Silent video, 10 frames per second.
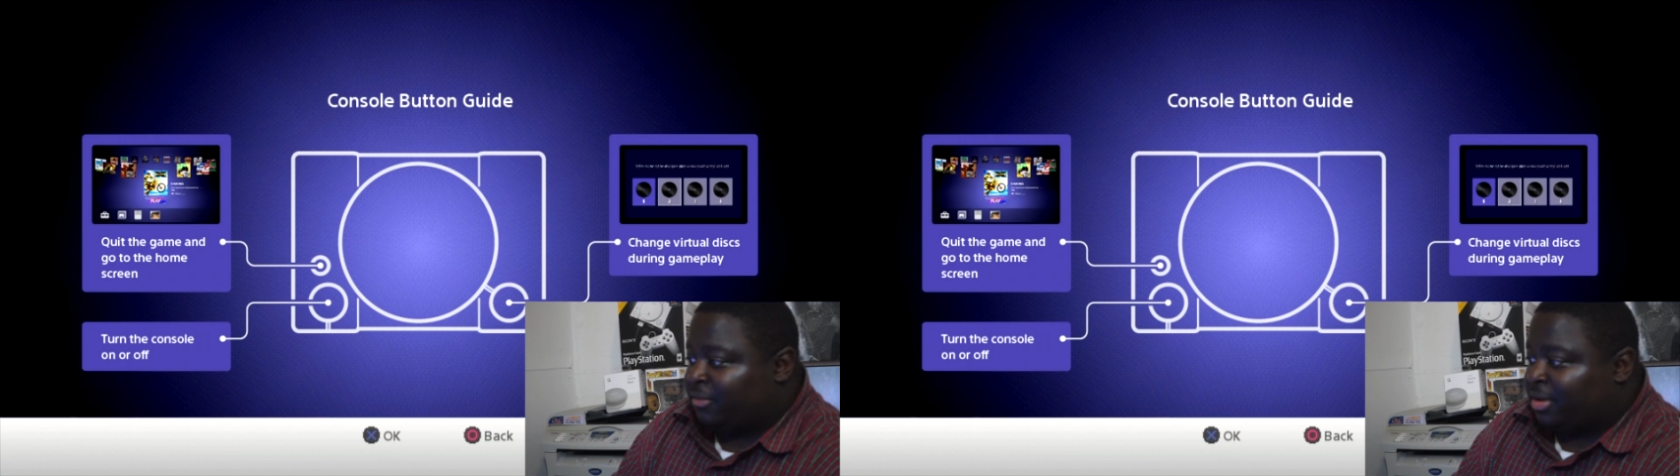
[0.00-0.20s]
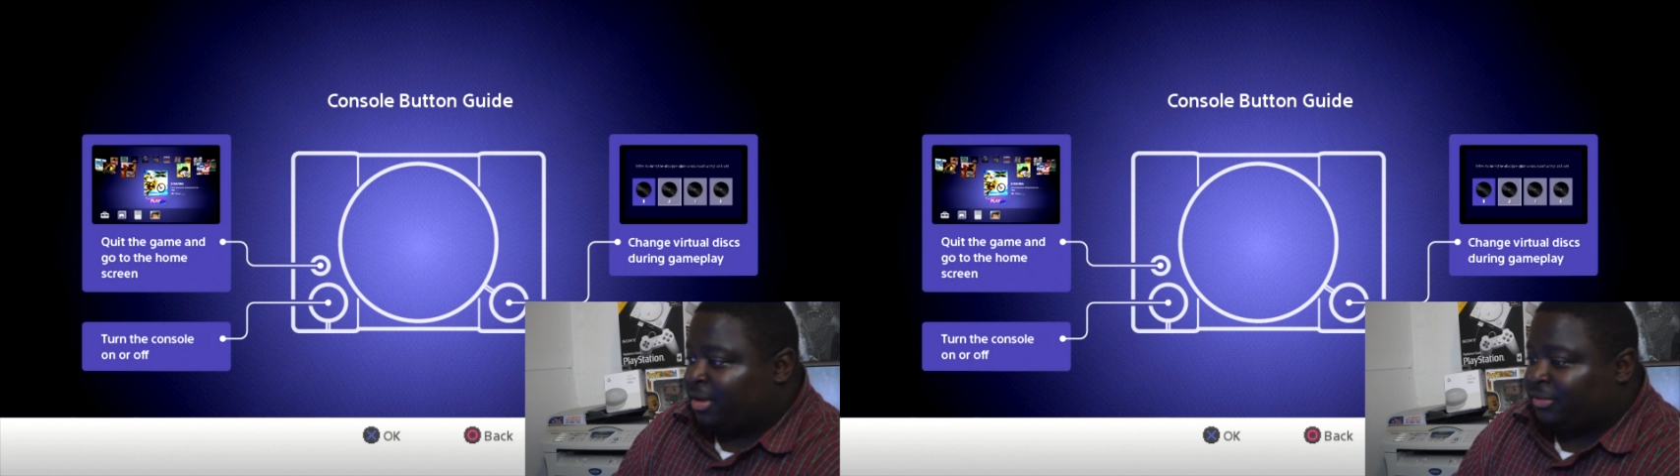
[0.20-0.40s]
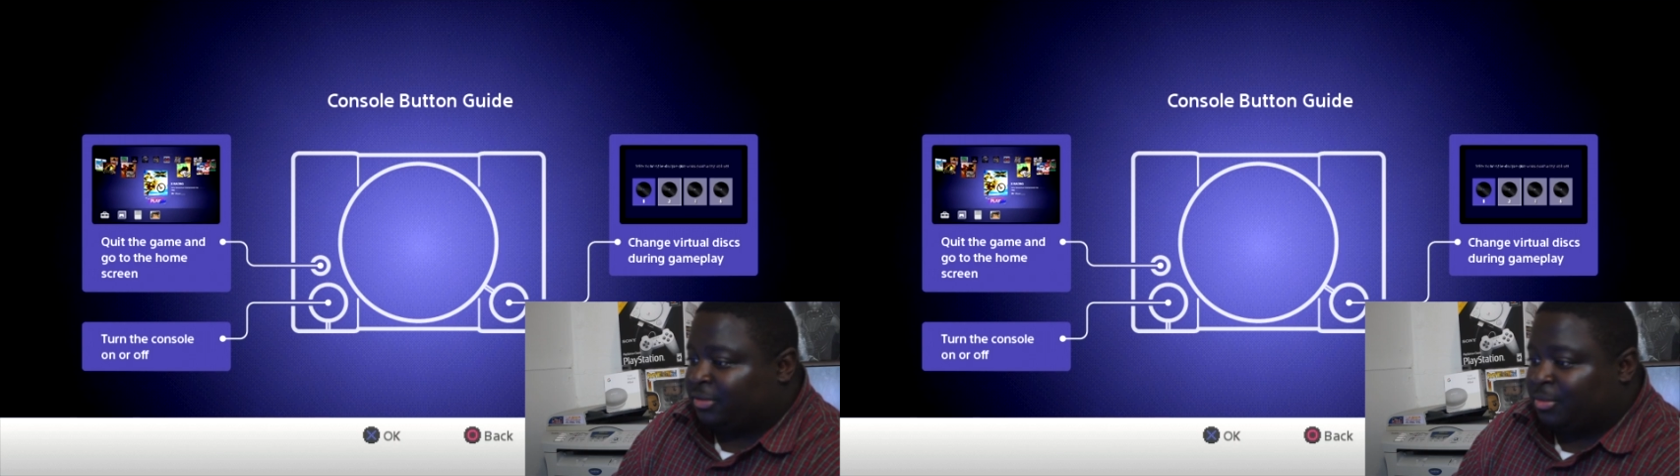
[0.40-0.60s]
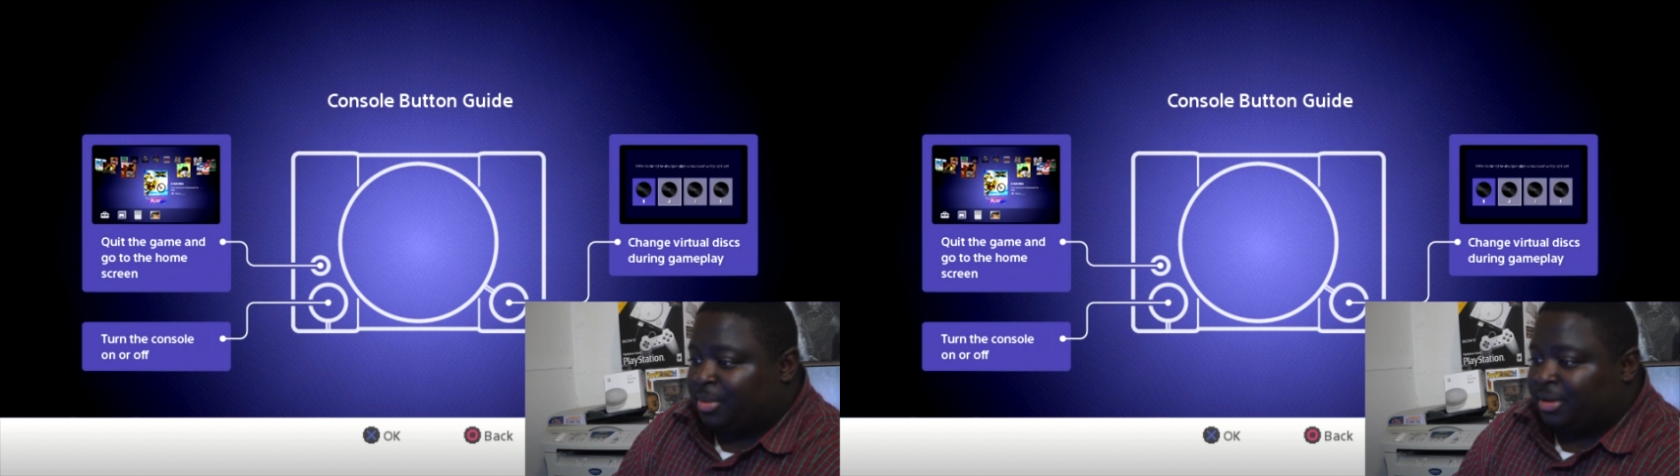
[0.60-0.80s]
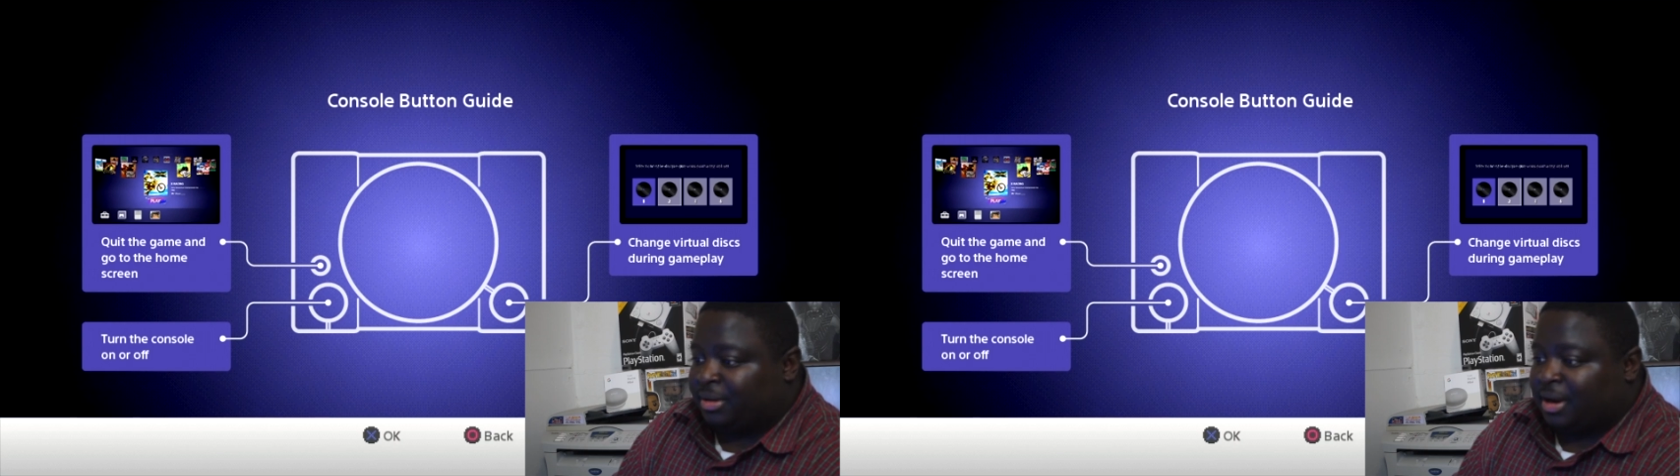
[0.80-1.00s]
a console
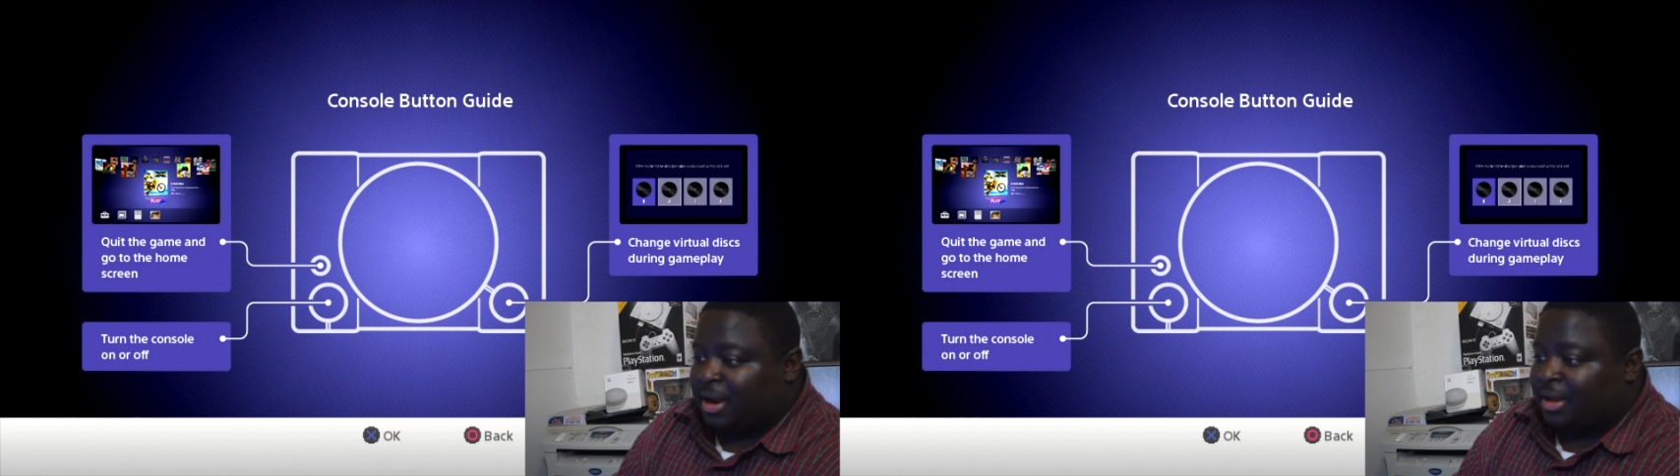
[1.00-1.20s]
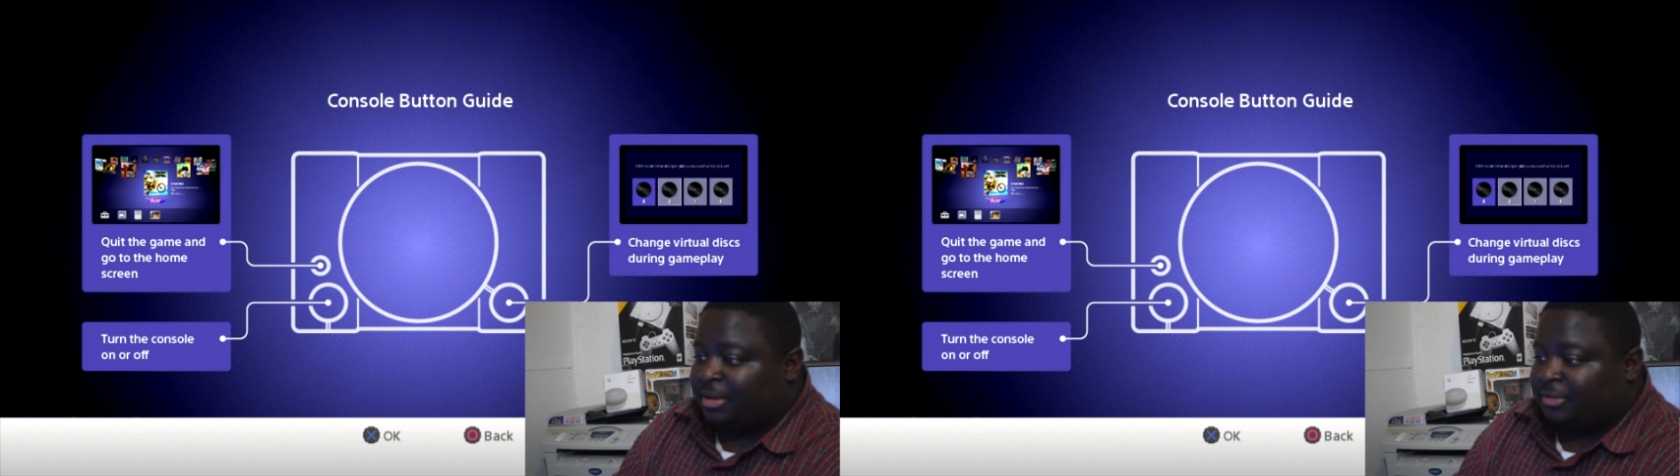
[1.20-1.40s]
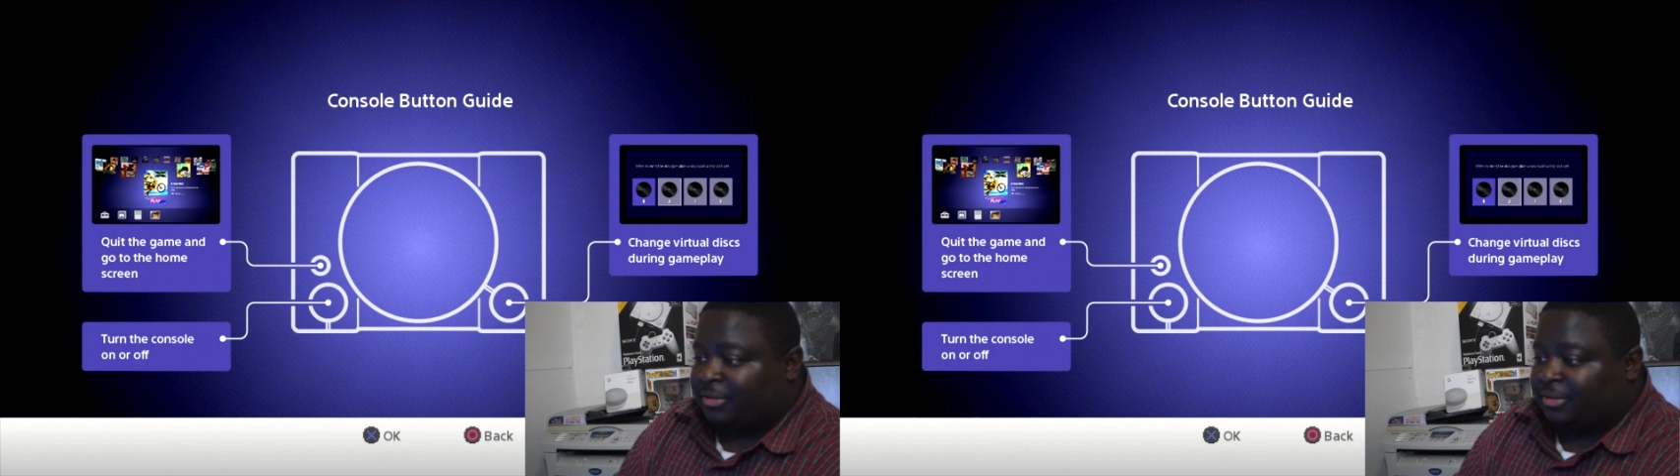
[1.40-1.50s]
button guide.